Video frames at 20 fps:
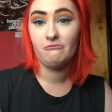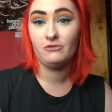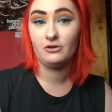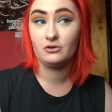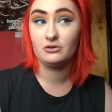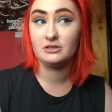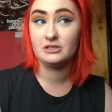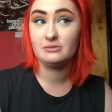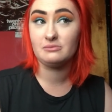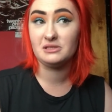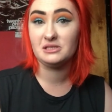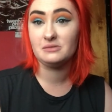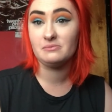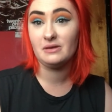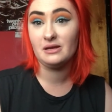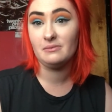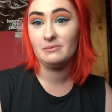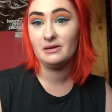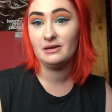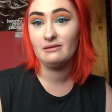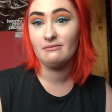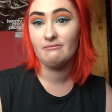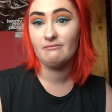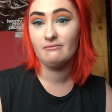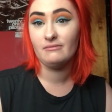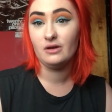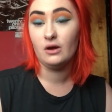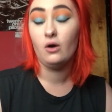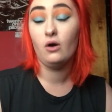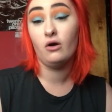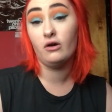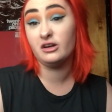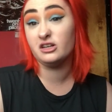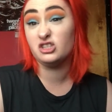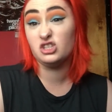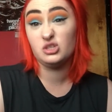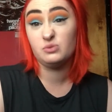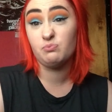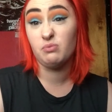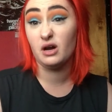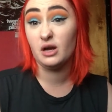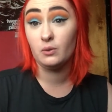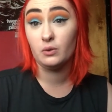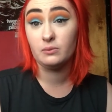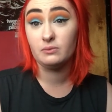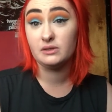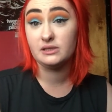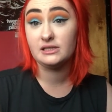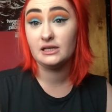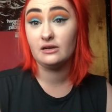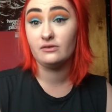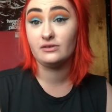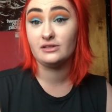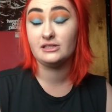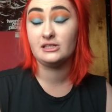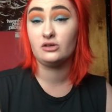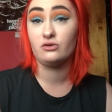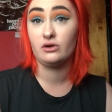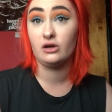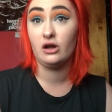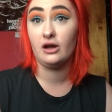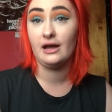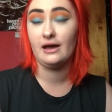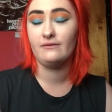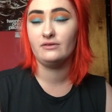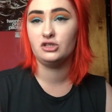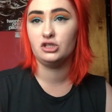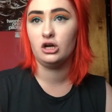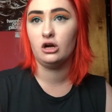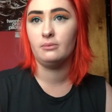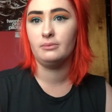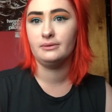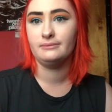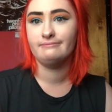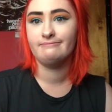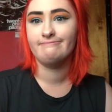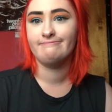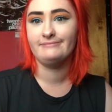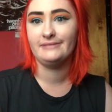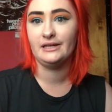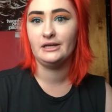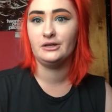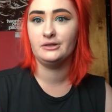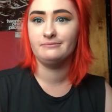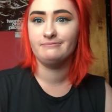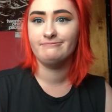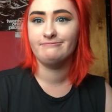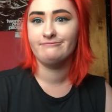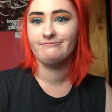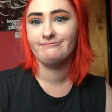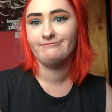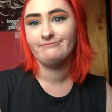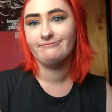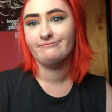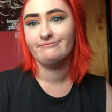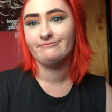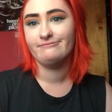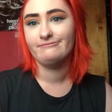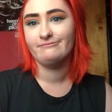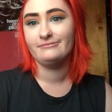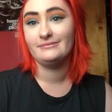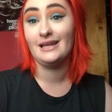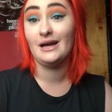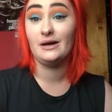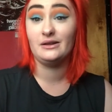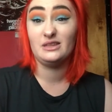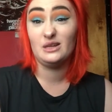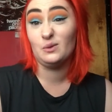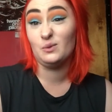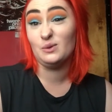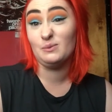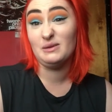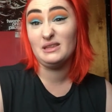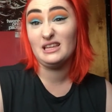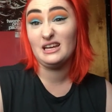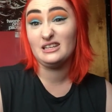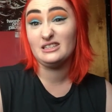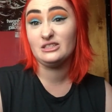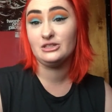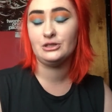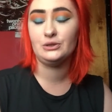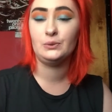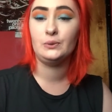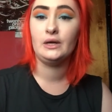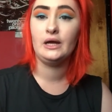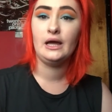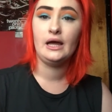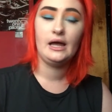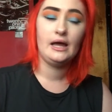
for Christmas maybe. Or I could just buy one myself considering I have a job, you know. That there would be that too.